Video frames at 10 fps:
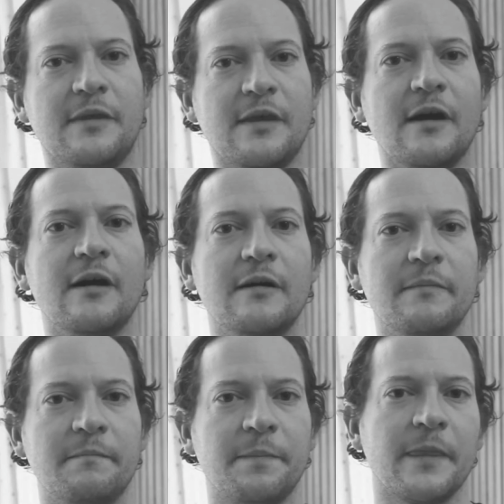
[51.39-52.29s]
the
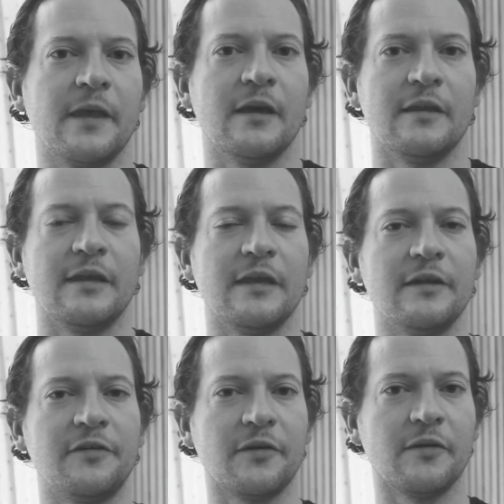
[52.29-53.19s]
arm,
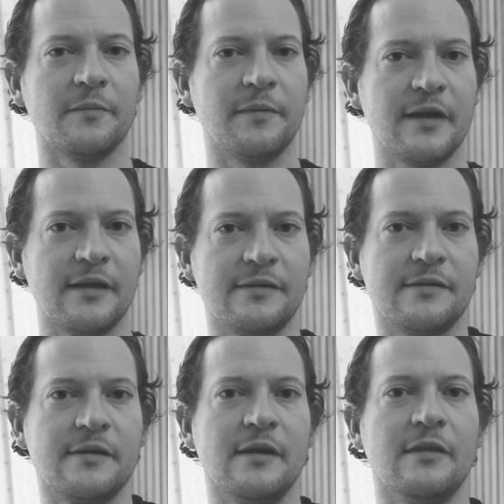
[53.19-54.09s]
the shoulder blades.